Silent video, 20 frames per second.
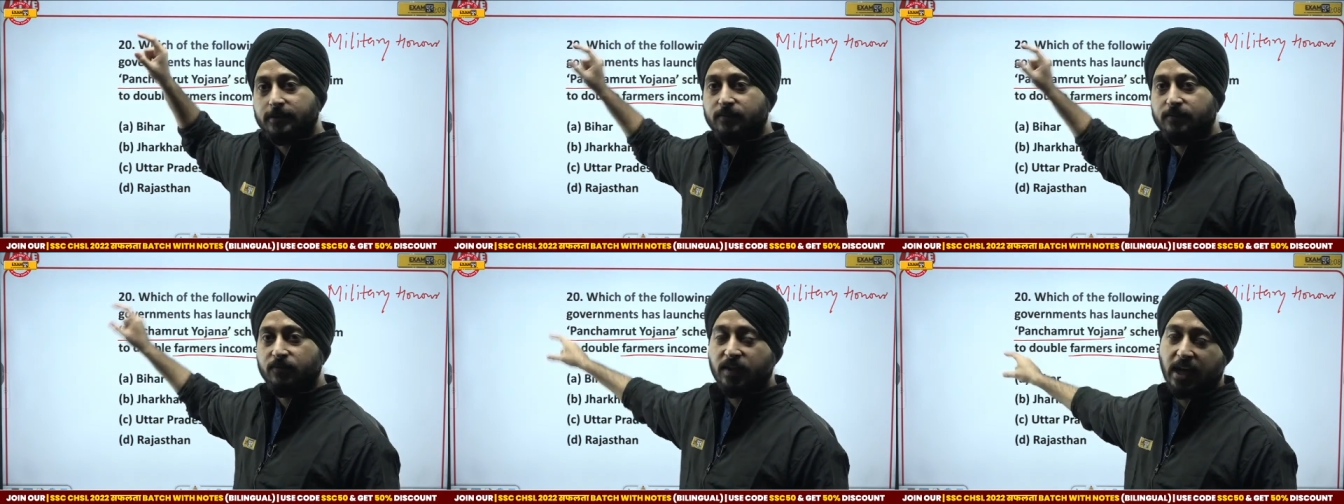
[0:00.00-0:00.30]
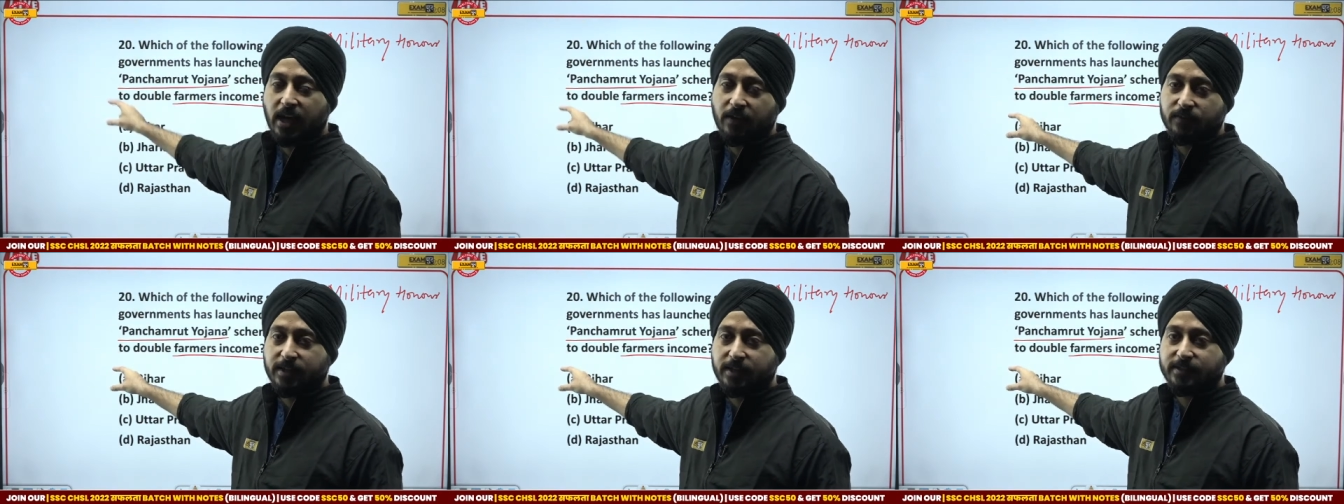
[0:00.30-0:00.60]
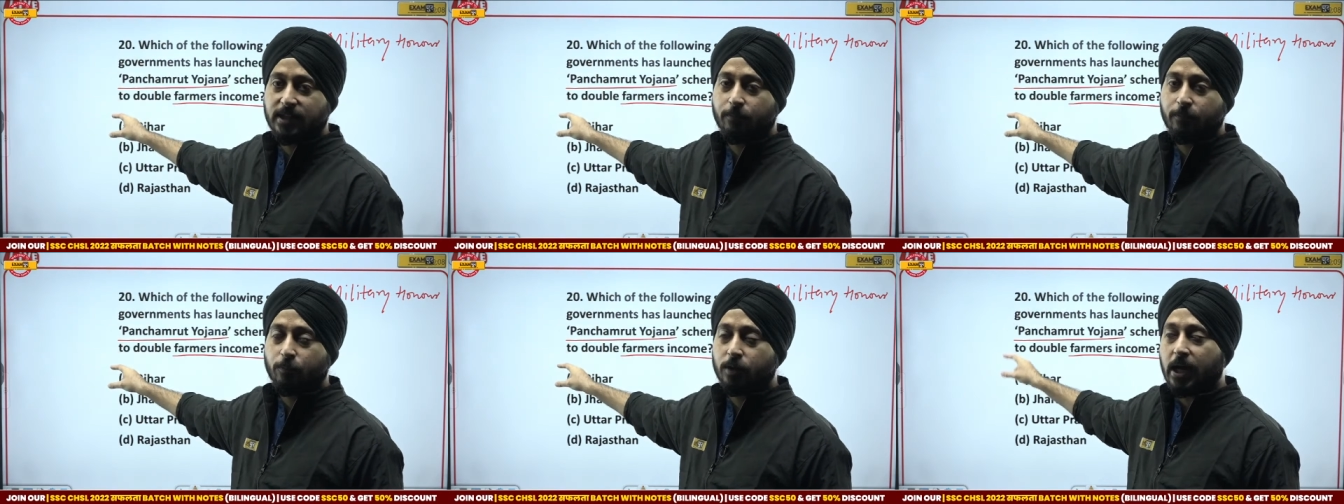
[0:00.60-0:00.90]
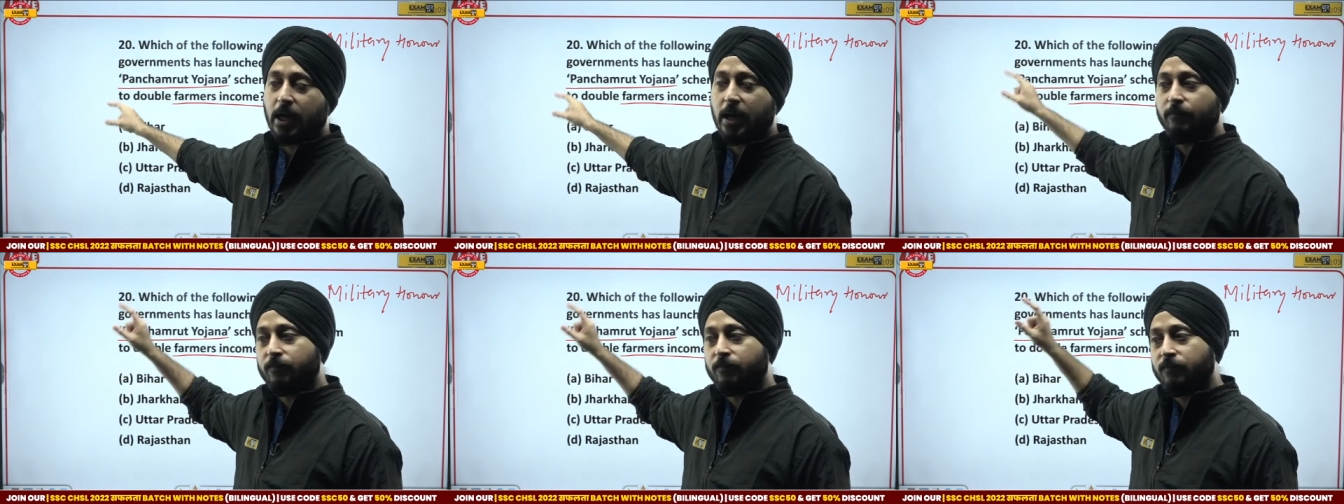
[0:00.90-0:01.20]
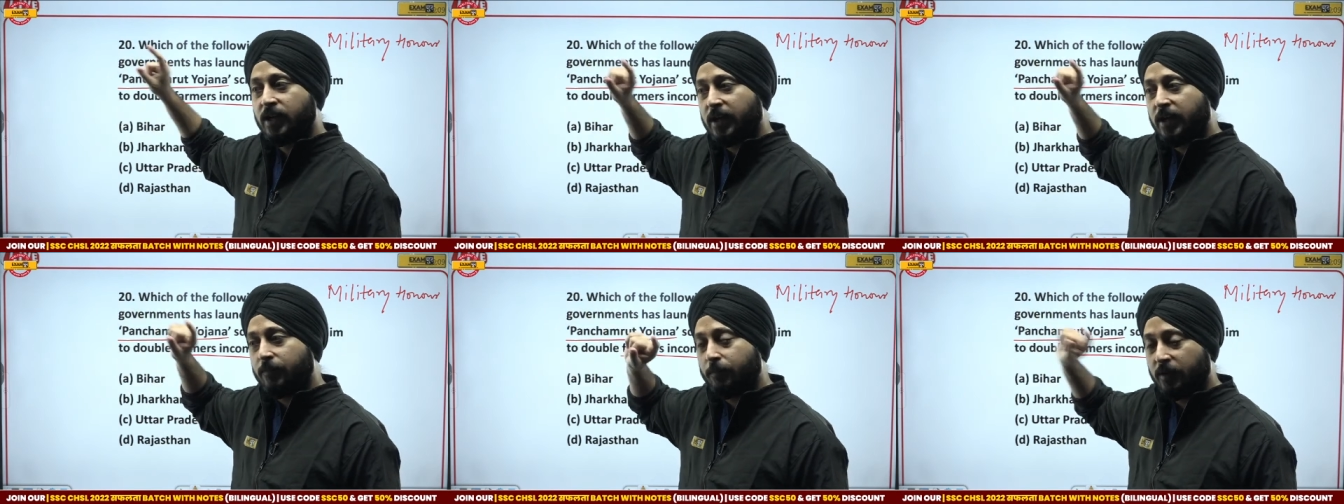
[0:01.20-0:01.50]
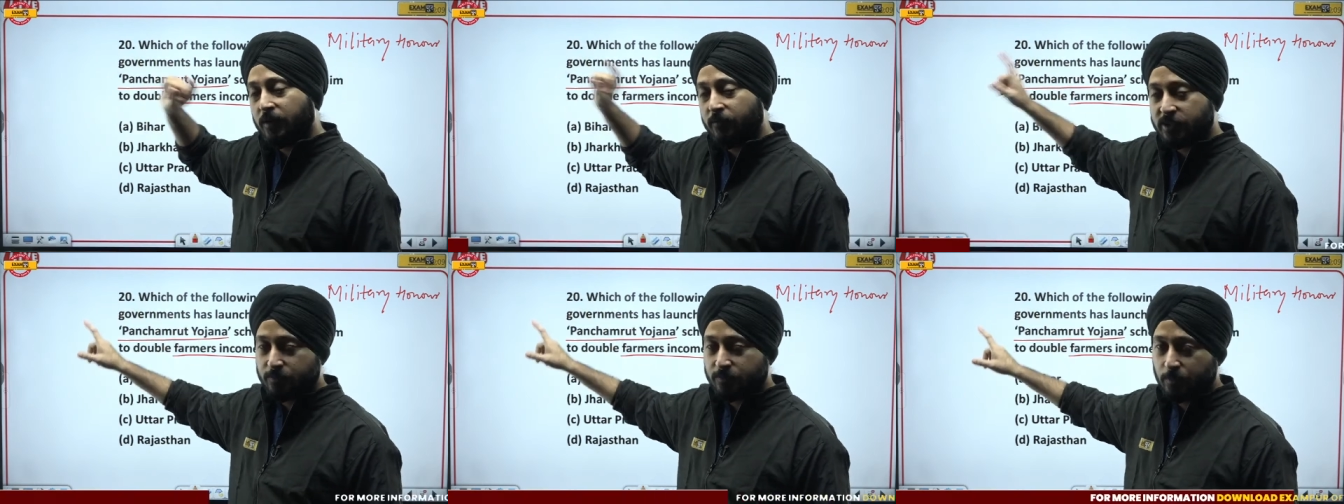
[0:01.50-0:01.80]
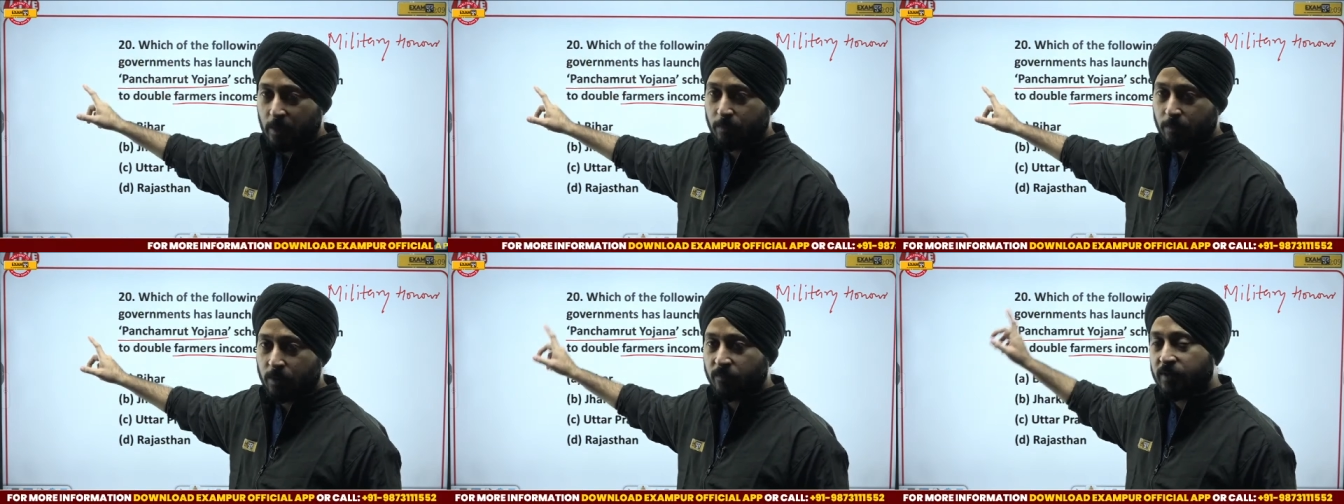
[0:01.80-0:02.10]
We have the Exampur app, we have previous
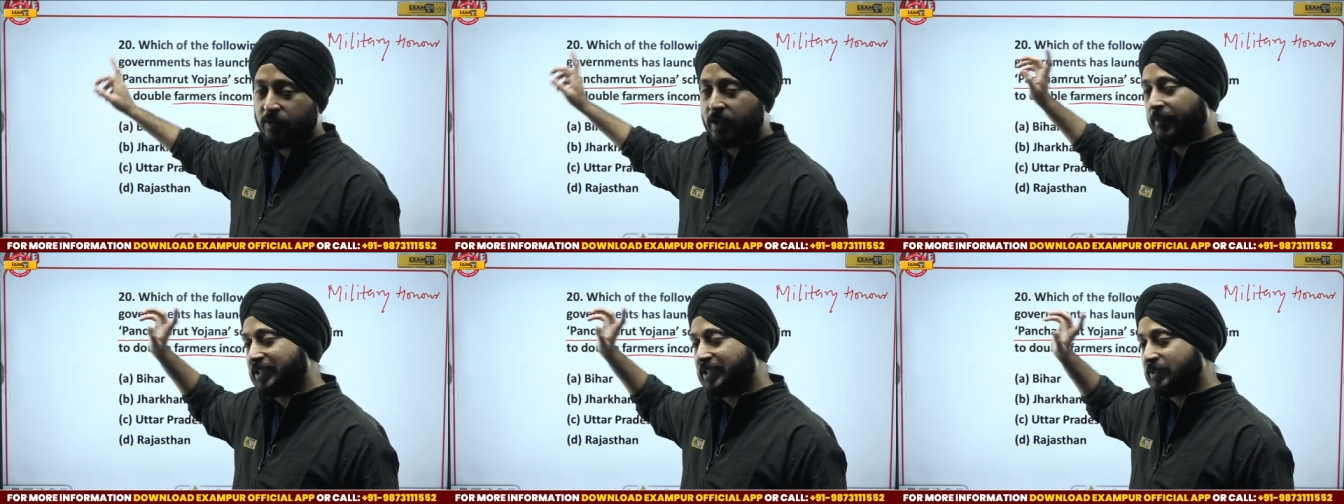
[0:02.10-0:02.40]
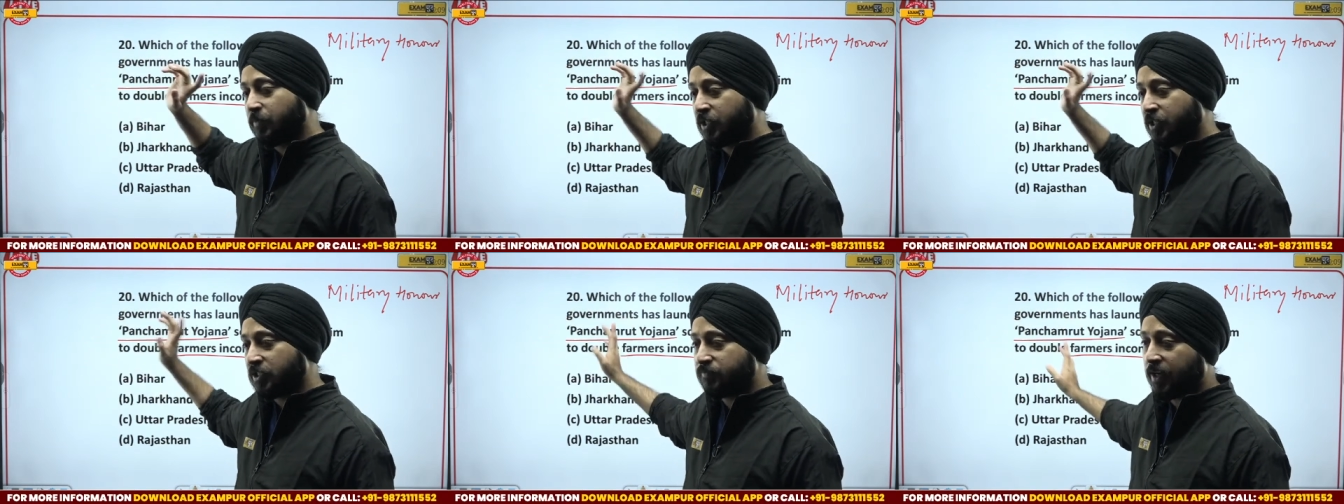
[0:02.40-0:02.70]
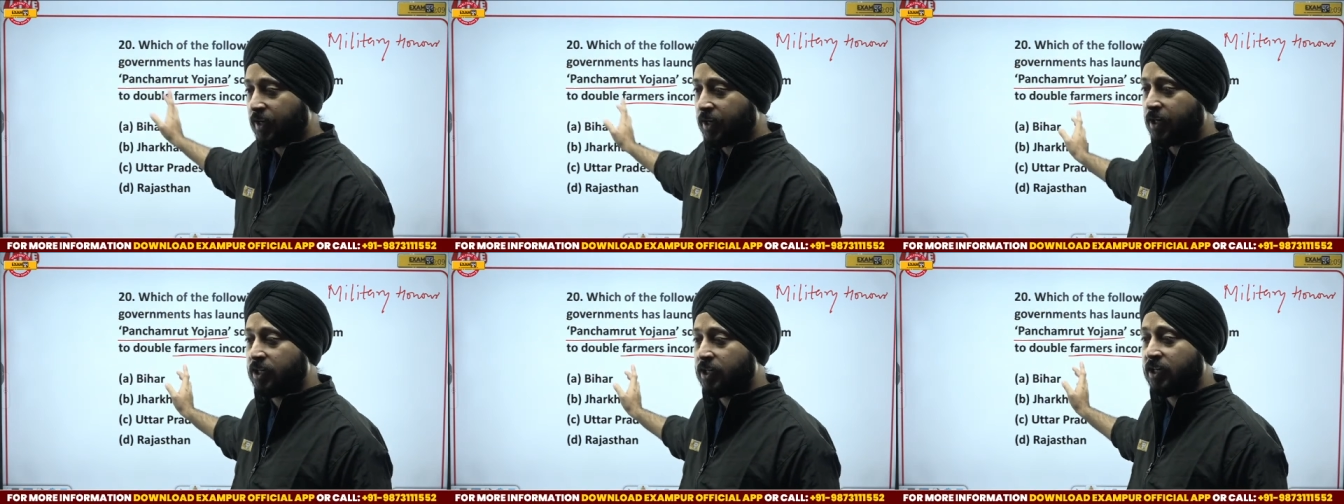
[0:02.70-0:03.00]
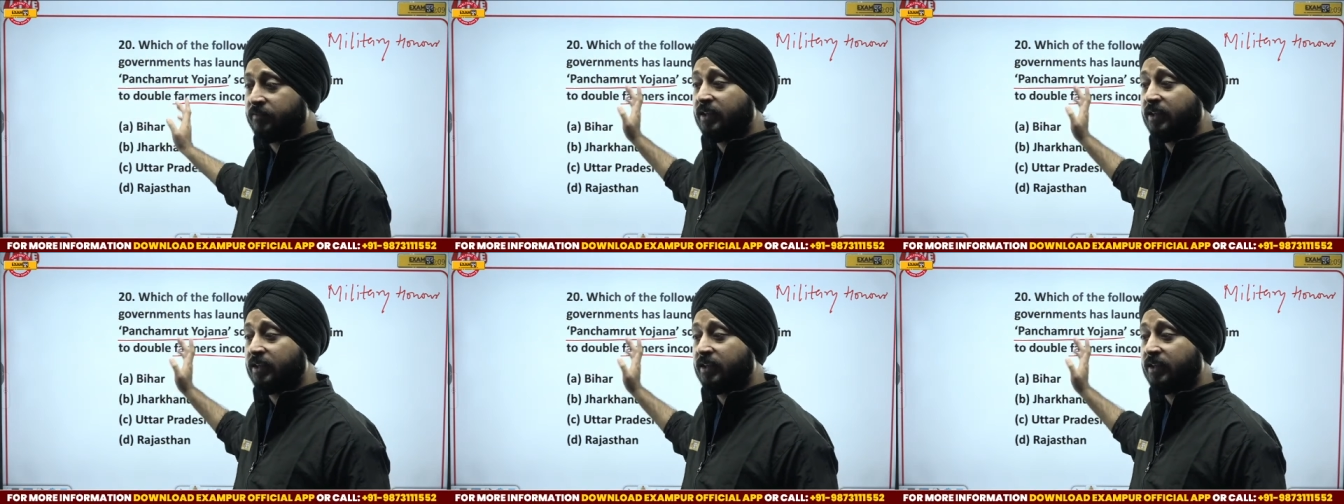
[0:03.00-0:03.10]
paper, we have experienced faculty,